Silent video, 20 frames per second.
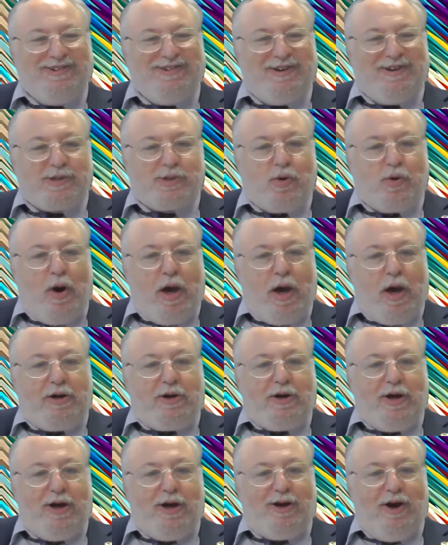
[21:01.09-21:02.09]
that's quite
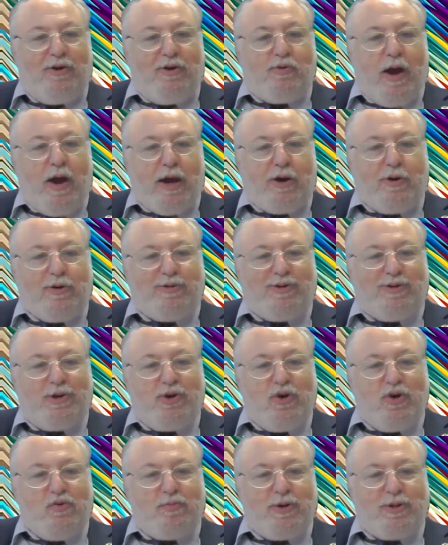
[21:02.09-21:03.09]
a, a record that
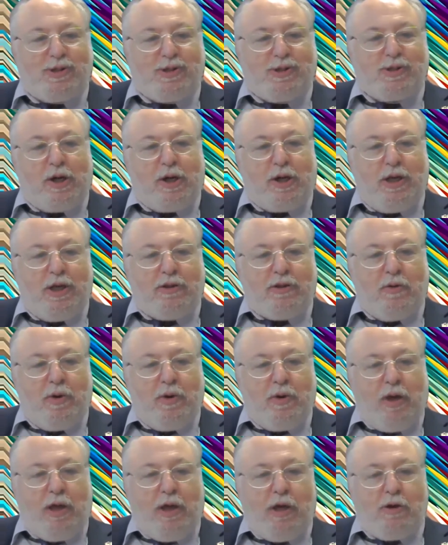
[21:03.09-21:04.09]
you've been studying the
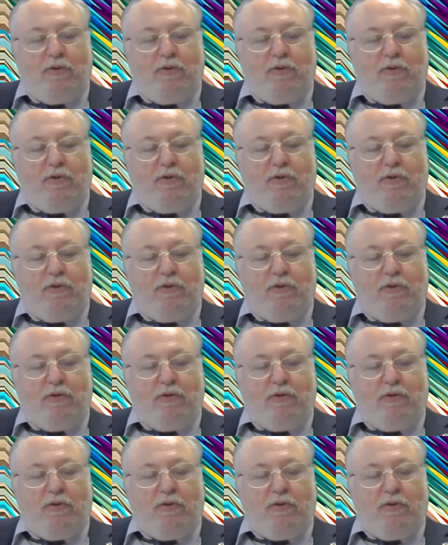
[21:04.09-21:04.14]
media.